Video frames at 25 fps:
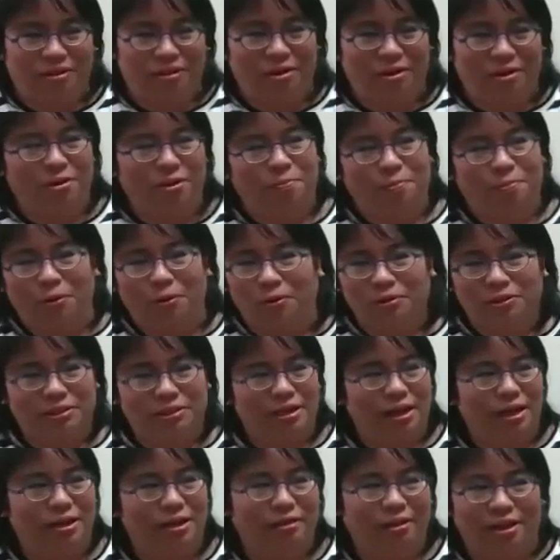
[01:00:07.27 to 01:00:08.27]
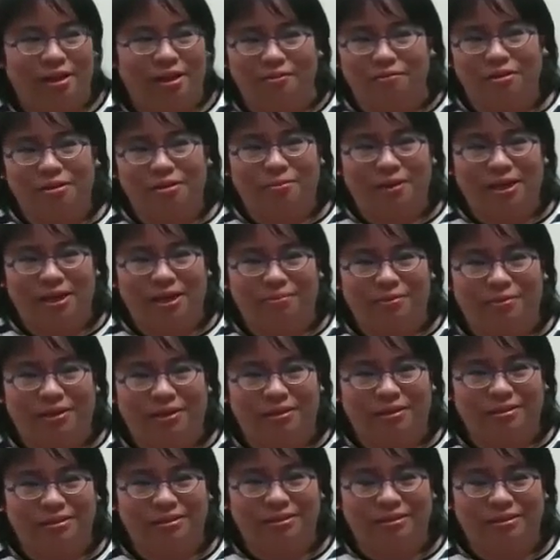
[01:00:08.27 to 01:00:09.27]
They're post 9/11
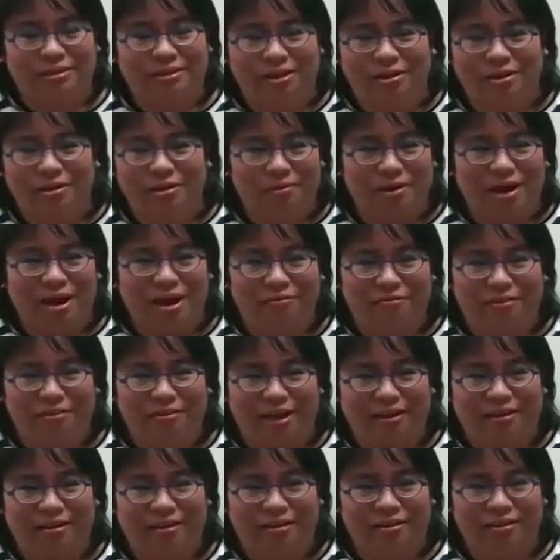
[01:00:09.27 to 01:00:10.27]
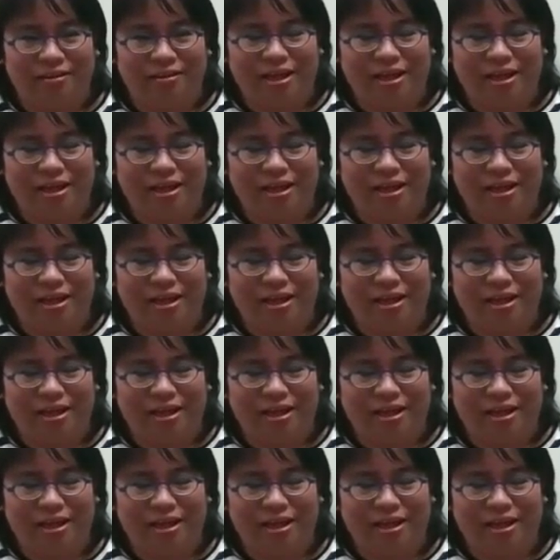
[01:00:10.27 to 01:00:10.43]
babies. They don't have